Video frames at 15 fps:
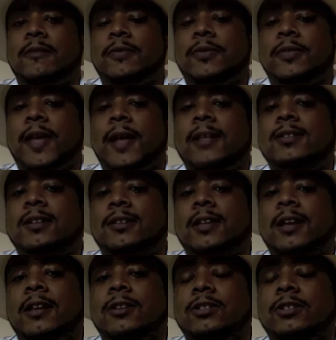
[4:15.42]
That's the
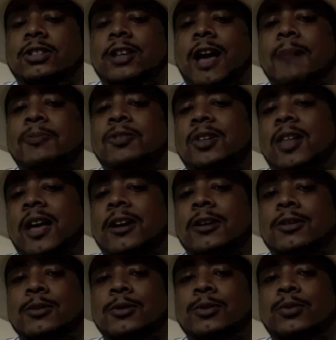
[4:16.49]
thing that stops a lot
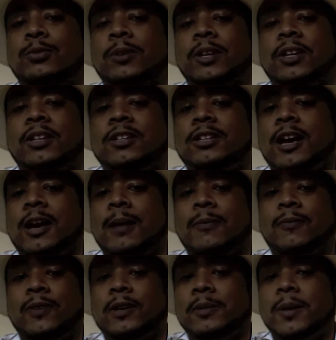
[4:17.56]
of dudes from getting
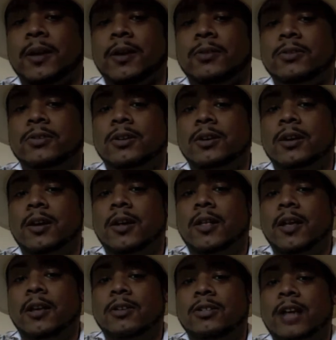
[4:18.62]
dime females.
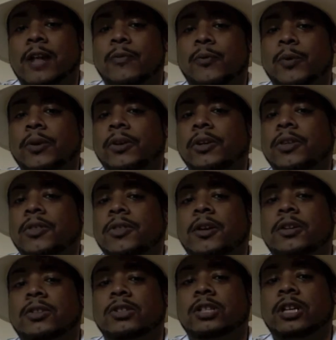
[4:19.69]
It's not really that
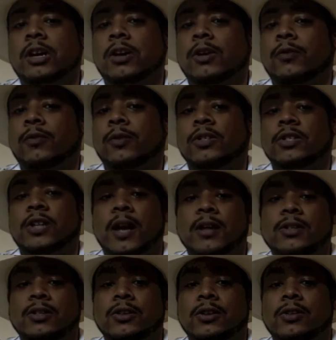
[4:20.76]
they're scared of
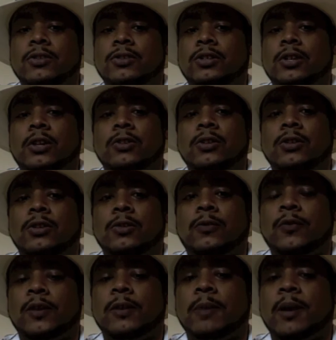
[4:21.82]
rejection or they're scared that
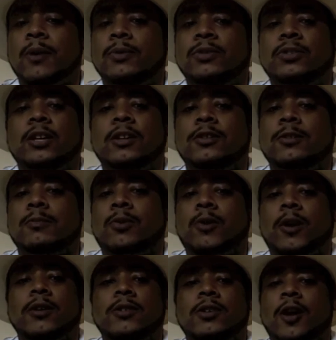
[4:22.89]
the female will say some
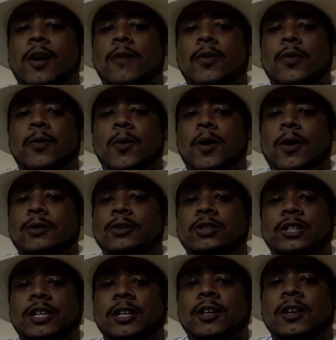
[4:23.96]
crazy off the wall
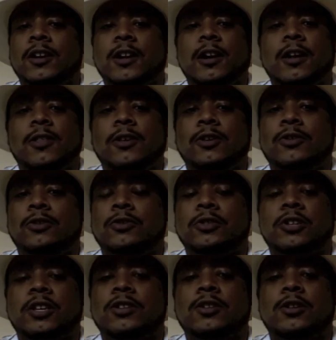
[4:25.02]
shit and they just
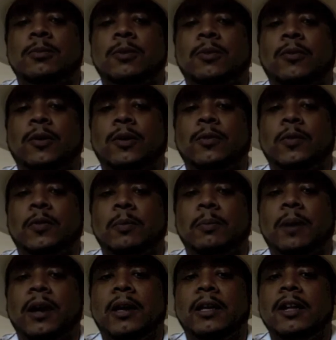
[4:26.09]
diss them in front of
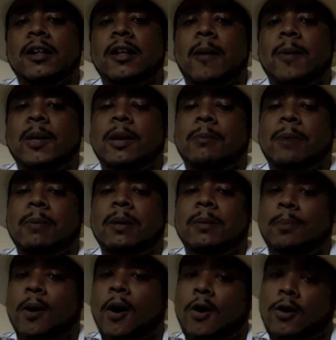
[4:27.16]
everybody. I mean, that might be
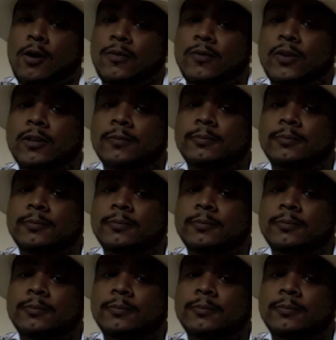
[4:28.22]
part of it,